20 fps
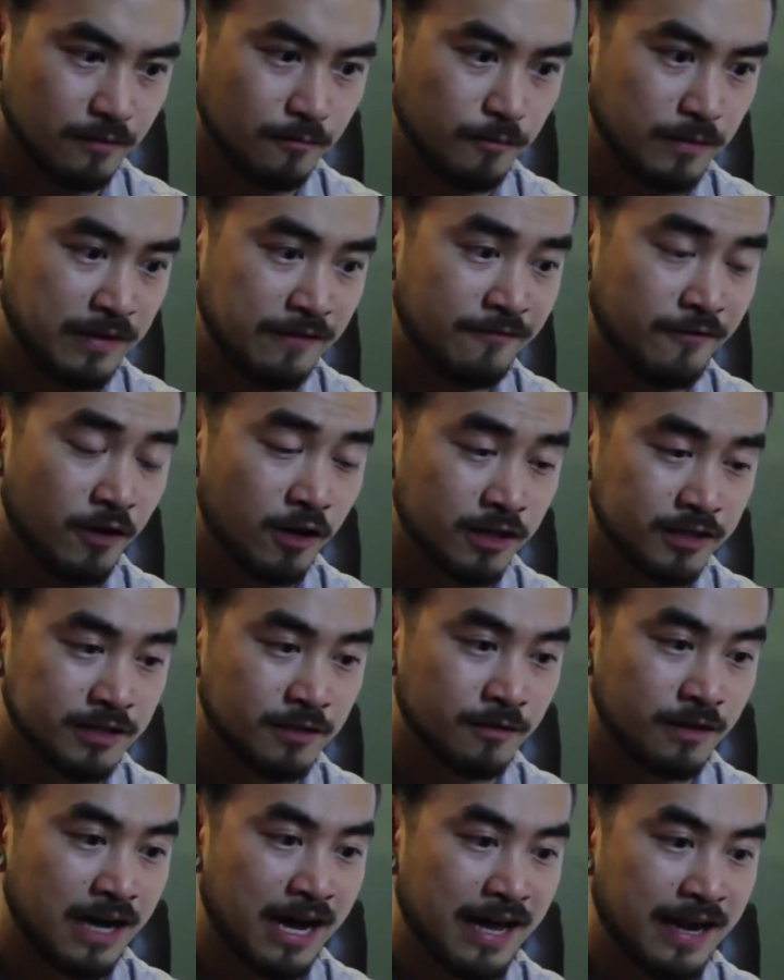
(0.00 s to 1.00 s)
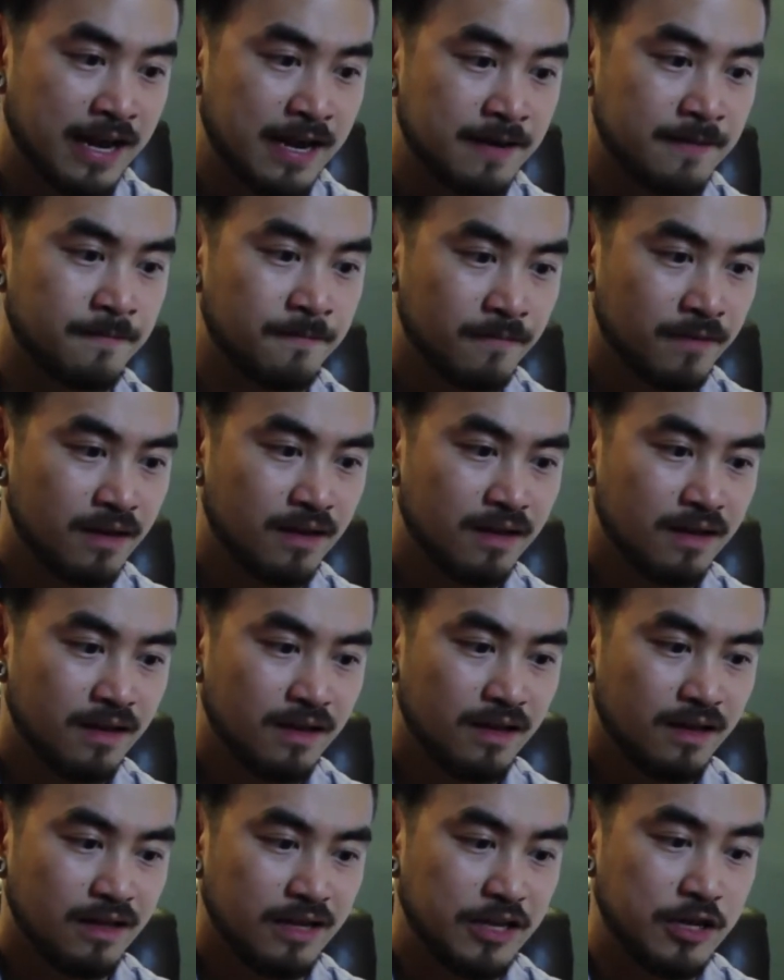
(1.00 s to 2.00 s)
we've also gotten,
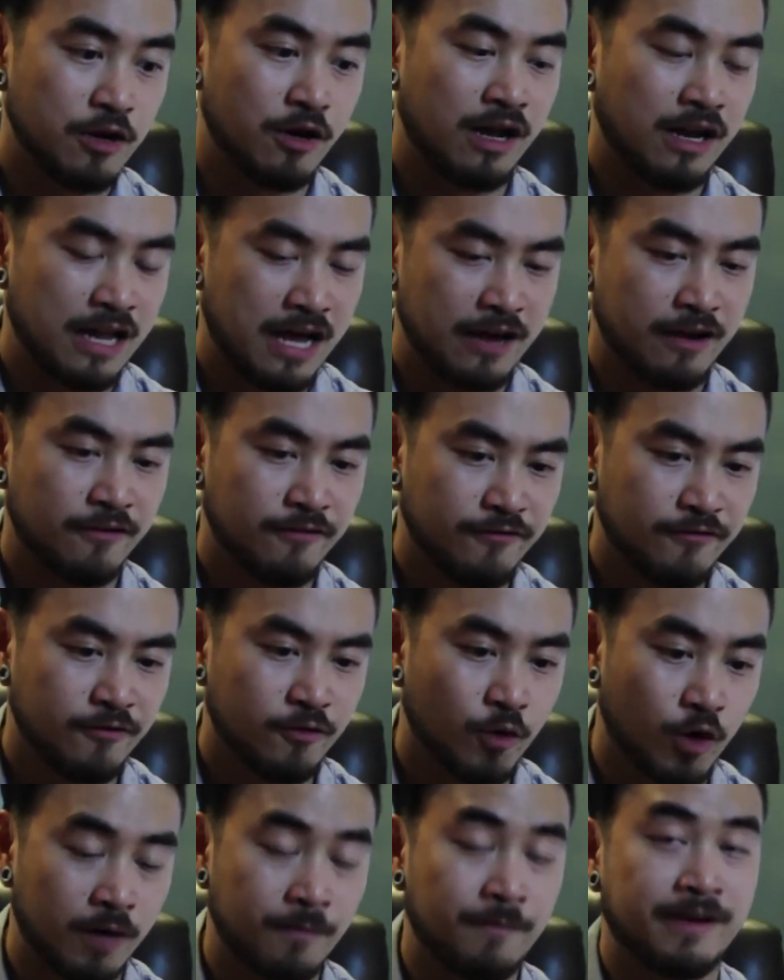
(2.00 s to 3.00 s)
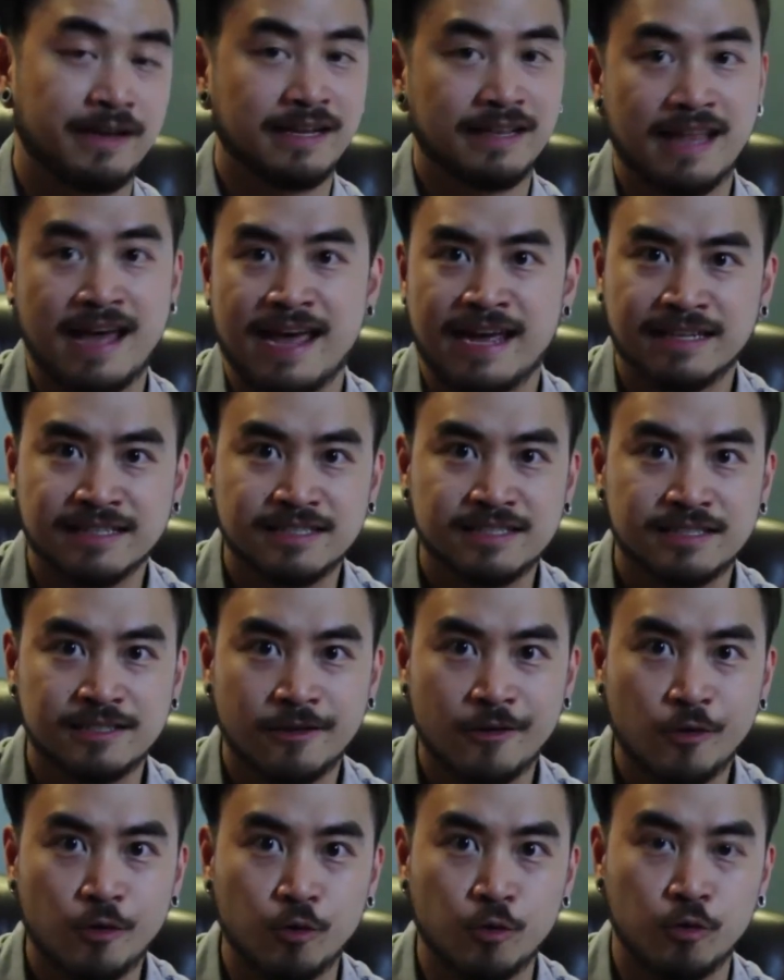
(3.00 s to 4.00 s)
you know, a lot of corporate clients
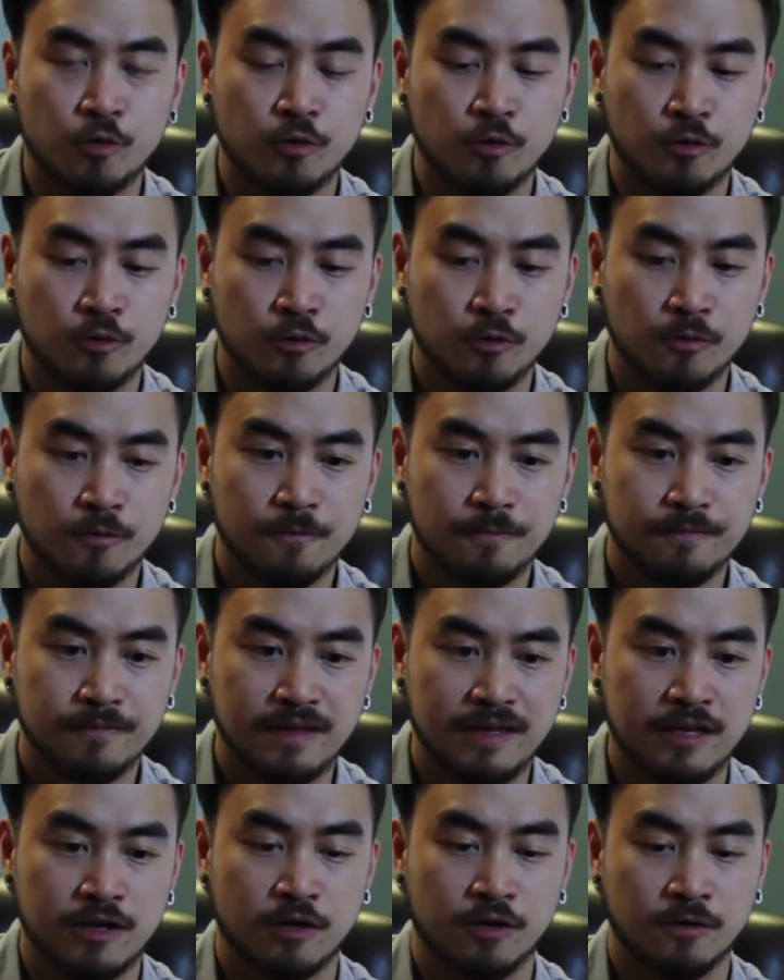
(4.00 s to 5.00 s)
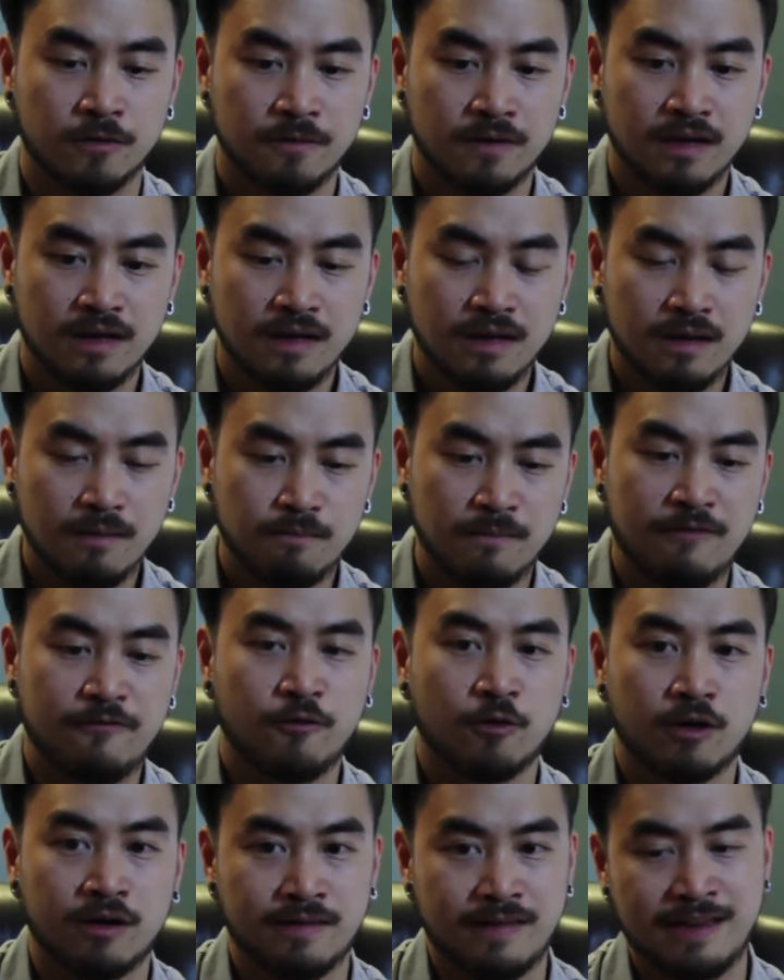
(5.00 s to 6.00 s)
who, you know,
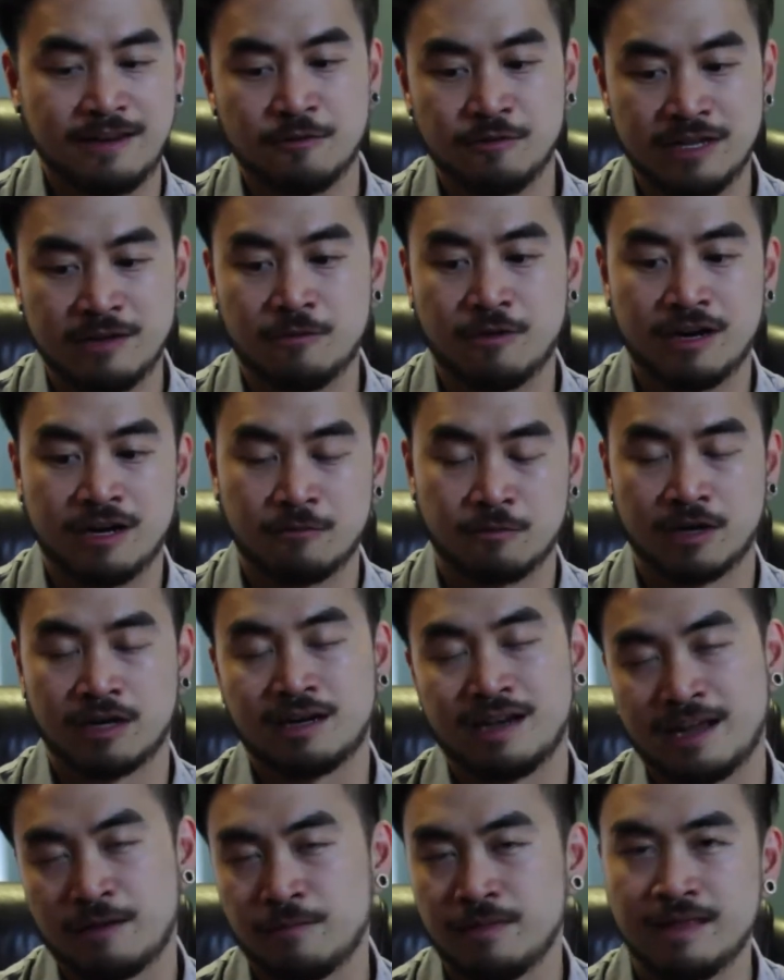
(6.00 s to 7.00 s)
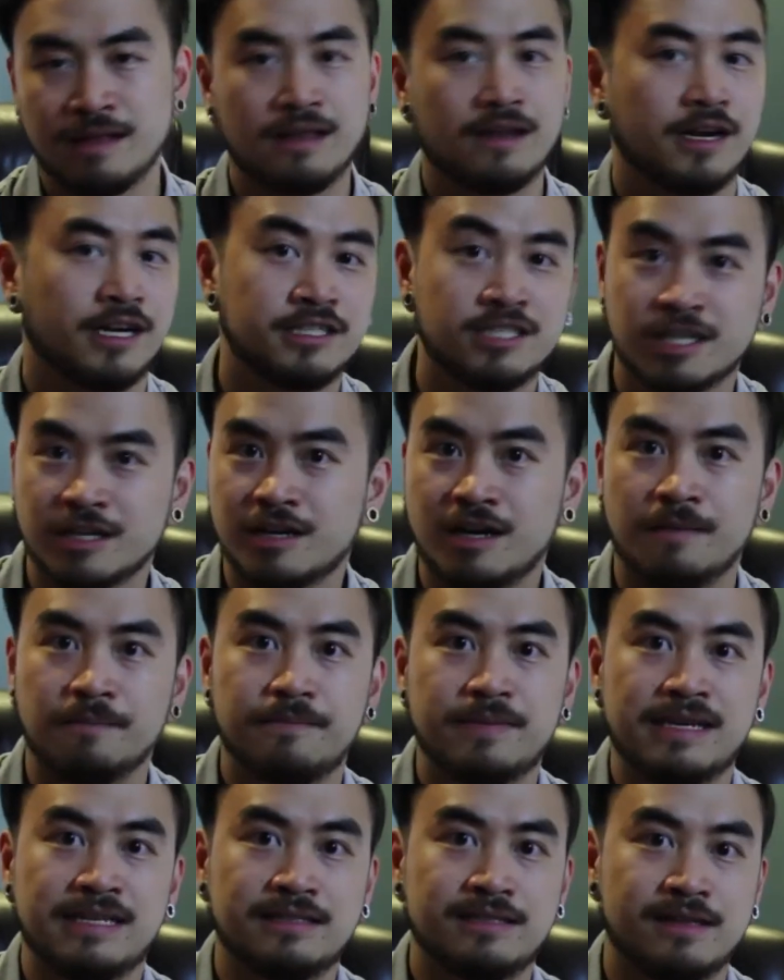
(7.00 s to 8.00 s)
before they'd only want to work like with the larger
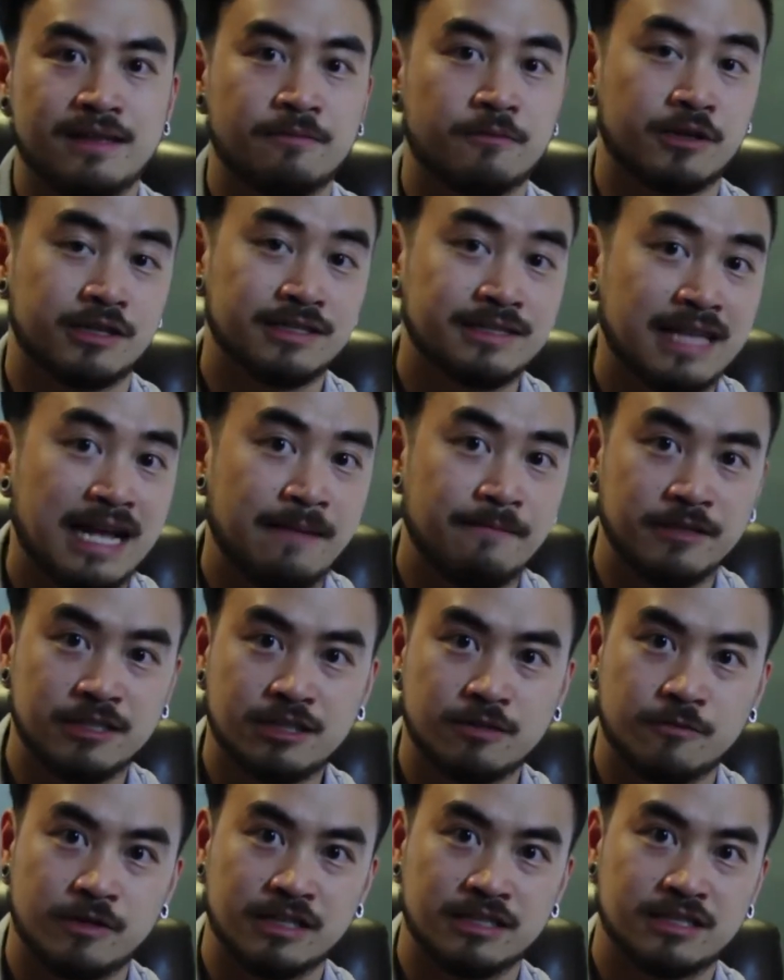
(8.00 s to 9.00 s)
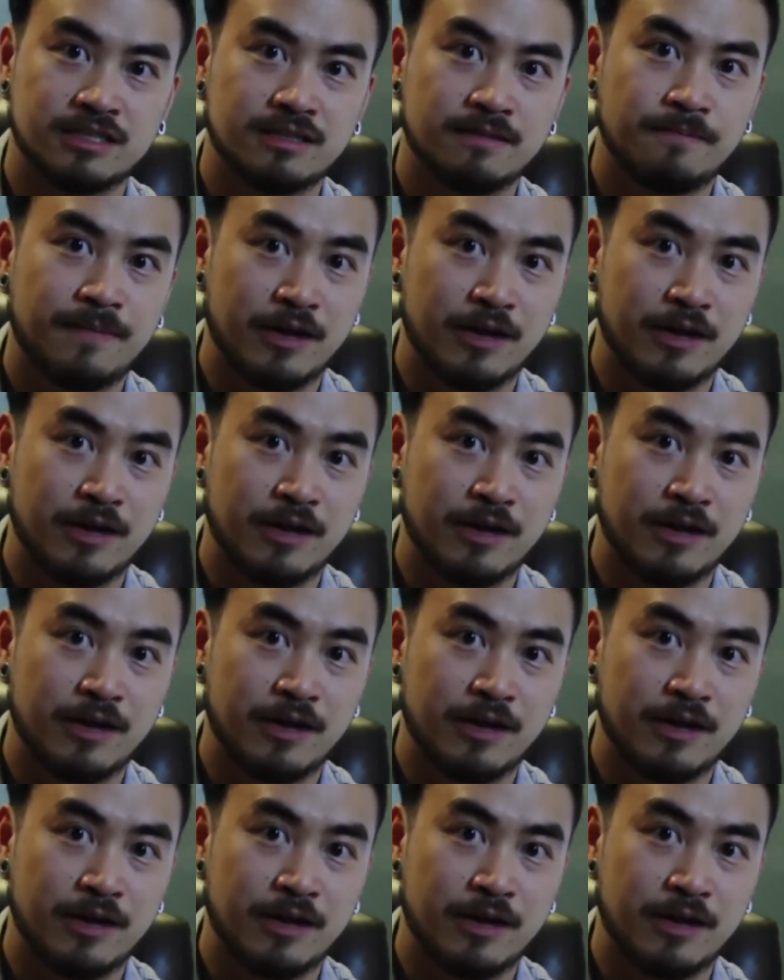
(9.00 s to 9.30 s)
companies and the more established ones.